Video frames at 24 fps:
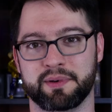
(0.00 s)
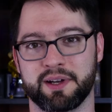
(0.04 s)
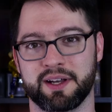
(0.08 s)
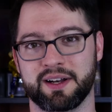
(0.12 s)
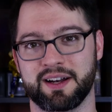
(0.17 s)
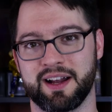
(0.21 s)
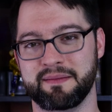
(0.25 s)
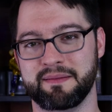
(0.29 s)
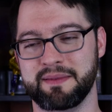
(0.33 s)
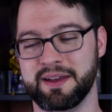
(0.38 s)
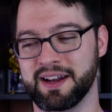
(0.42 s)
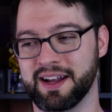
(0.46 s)
But,
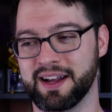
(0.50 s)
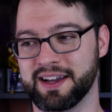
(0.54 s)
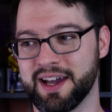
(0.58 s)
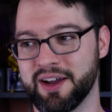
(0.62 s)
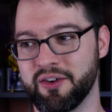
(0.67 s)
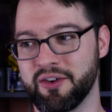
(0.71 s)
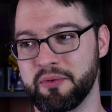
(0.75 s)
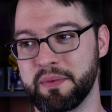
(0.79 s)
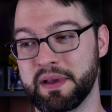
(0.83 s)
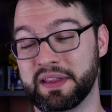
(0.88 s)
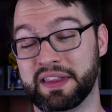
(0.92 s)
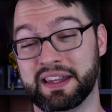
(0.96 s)
I mean, I
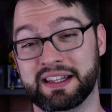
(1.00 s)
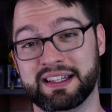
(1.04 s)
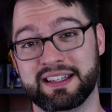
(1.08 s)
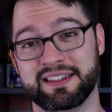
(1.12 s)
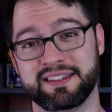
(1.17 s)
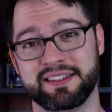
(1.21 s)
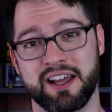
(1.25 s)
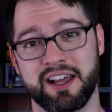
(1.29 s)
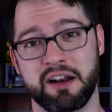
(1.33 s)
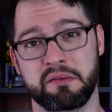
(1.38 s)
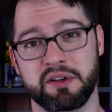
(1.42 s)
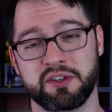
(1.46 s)
gotta admit, at least
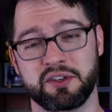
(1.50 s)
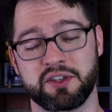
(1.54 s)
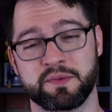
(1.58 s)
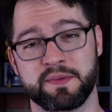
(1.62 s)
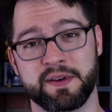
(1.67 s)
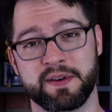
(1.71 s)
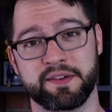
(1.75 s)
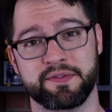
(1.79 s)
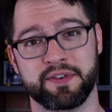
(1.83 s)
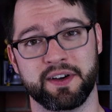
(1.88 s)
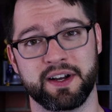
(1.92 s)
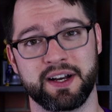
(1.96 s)
the animation's
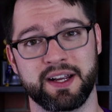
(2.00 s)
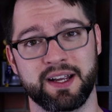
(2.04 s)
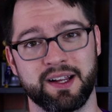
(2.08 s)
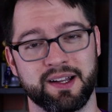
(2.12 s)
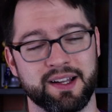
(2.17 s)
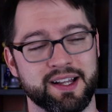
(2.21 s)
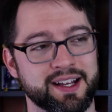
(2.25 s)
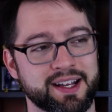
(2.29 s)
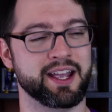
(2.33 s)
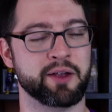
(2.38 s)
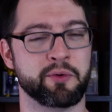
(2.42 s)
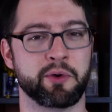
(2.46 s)
pretty funny.
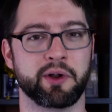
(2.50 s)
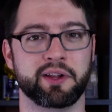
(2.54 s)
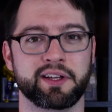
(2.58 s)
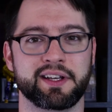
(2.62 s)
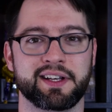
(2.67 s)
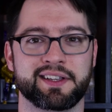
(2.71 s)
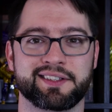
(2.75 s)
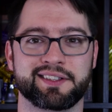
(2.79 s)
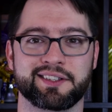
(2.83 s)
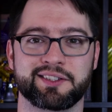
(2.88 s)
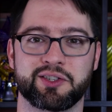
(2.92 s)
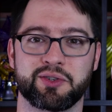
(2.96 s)
Like, it really
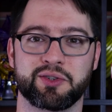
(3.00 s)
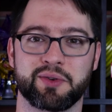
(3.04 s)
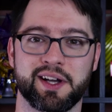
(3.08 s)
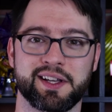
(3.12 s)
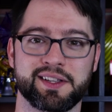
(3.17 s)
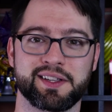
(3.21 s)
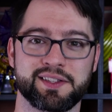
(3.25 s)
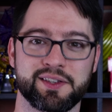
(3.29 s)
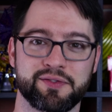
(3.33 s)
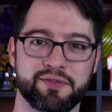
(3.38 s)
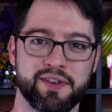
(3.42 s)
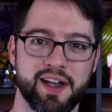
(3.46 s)

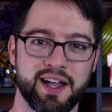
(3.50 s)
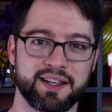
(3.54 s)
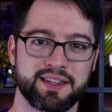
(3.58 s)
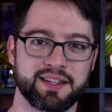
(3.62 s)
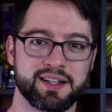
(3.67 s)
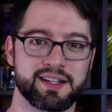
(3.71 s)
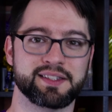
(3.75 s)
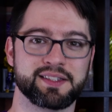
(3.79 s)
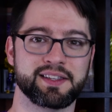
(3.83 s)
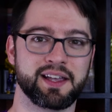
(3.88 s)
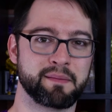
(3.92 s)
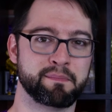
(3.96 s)
accentuates the fact that
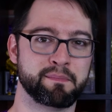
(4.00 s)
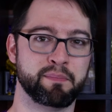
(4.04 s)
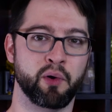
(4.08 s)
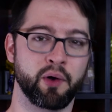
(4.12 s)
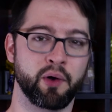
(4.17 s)
he's, like,